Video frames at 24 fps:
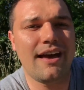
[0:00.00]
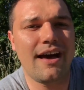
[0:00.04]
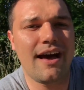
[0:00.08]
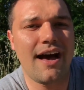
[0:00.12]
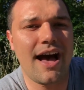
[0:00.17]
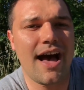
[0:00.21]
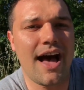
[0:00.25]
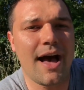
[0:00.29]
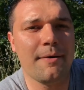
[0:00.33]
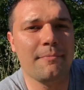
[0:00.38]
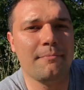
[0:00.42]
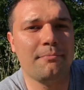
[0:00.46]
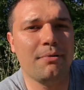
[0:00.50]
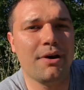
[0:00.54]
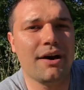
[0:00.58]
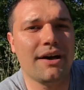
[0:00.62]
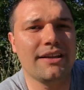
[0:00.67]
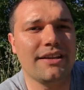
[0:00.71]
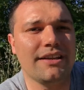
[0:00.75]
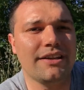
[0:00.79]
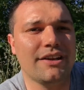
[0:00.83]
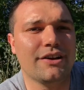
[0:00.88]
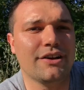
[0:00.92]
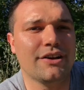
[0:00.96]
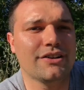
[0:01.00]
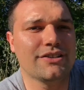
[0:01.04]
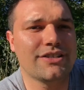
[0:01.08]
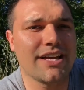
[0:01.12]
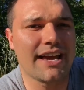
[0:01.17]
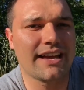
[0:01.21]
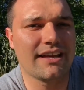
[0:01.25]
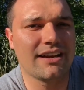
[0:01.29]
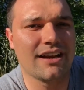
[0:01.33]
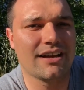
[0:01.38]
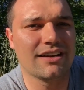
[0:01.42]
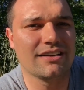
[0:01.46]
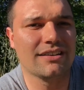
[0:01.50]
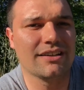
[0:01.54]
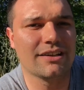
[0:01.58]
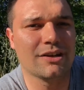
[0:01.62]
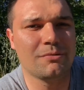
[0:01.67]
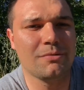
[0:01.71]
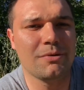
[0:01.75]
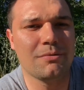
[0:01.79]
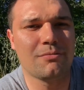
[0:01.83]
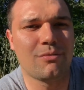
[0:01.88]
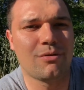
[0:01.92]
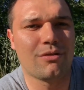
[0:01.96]
But you're taking on a
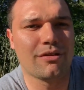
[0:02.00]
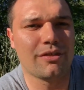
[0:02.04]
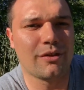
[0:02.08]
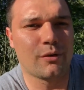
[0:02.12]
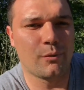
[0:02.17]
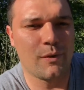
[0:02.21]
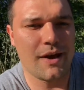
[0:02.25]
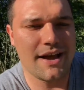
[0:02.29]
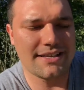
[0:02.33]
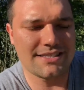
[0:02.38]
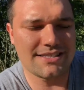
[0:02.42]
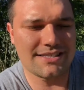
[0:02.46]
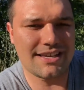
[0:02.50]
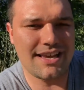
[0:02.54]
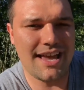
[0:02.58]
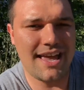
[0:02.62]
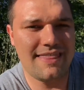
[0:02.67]
little bit more of the risk.